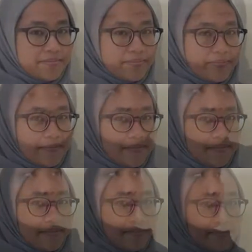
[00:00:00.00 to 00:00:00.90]

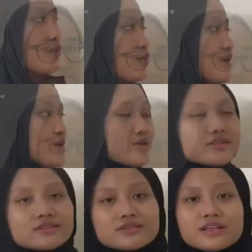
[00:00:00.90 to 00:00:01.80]
So we
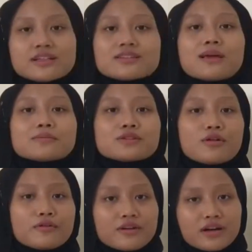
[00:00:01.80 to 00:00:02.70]
use 3 types
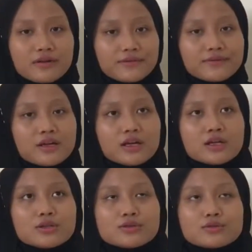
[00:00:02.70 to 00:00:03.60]
of graph
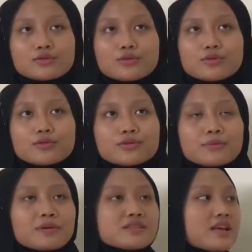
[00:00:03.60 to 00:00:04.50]
to
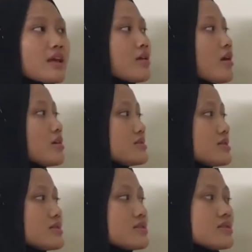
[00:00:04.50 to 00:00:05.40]
represent
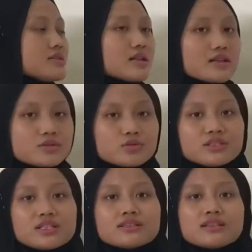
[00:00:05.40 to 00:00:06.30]
all the results,
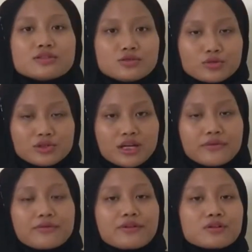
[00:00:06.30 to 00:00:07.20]
which is histogram,
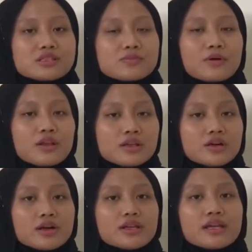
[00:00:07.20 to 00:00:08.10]
frequency
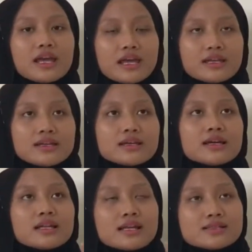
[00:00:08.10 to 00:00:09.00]
polygon, and
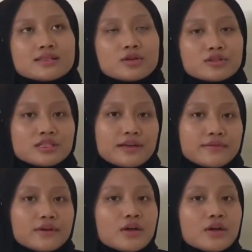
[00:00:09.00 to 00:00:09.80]
lastly Ojan.